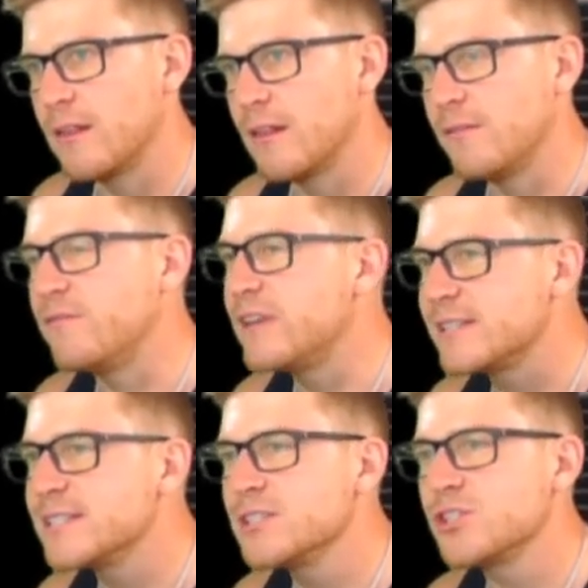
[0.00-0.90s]

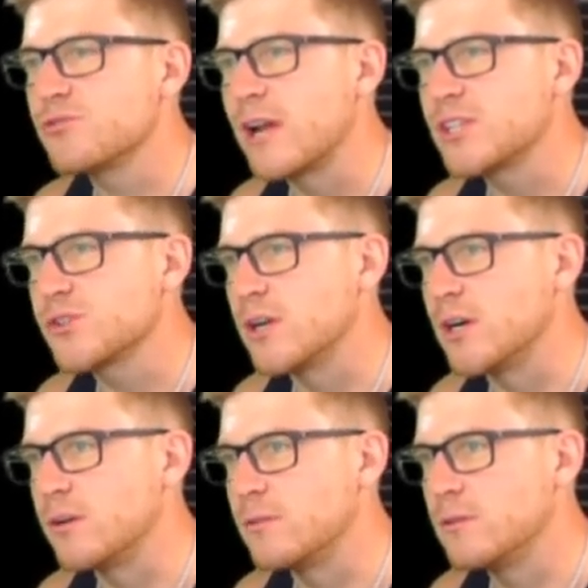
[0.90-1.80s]
vintage and
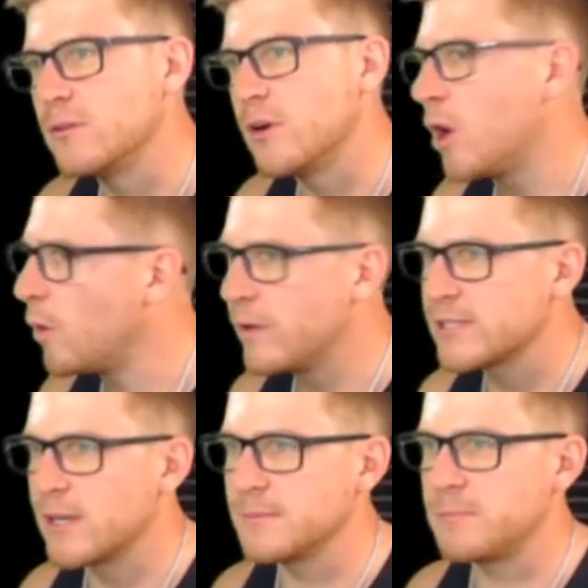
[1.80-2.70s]
retro
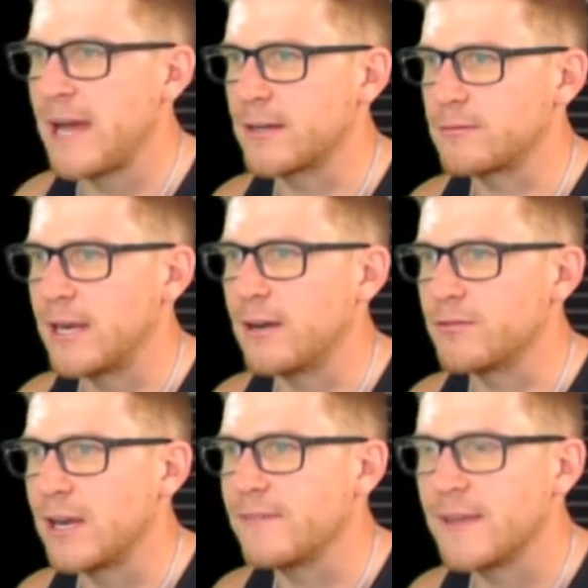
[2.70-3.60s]
always comes back
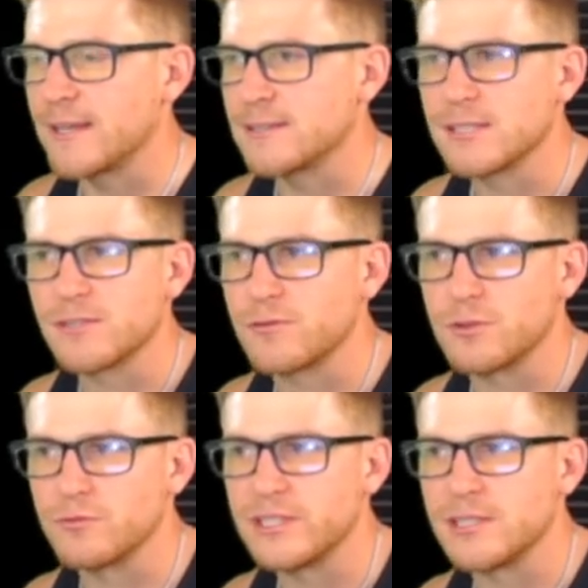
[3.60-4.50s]
around, right? They exist
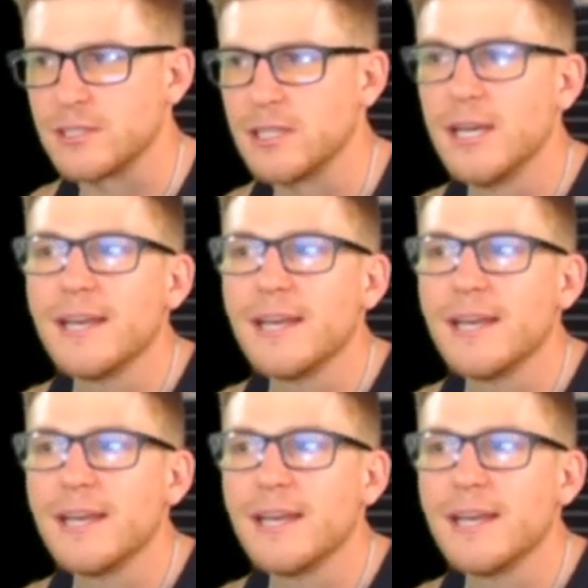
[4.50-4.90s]
for a reason.